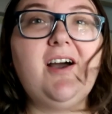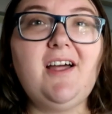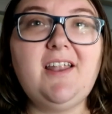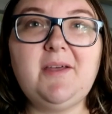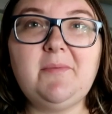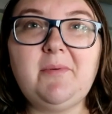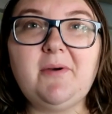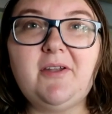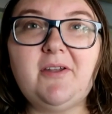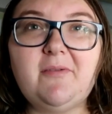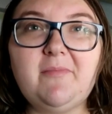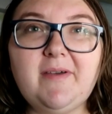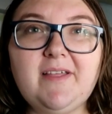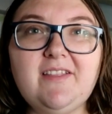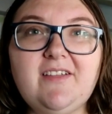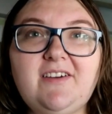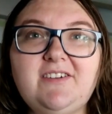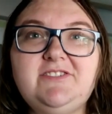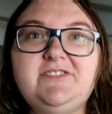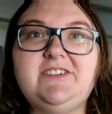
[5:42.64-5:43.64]
caught up on all my
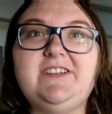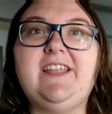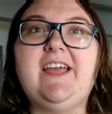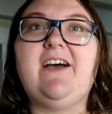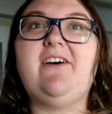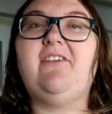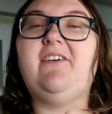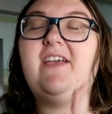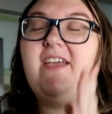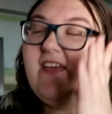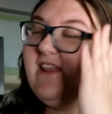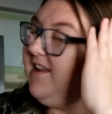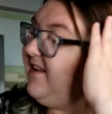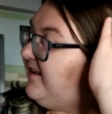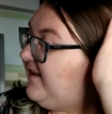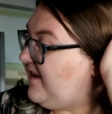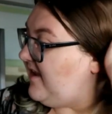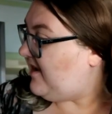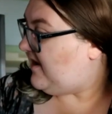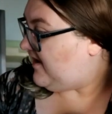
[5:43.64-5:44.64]
laundry now.
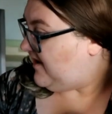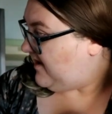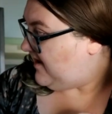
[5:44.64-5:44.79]
And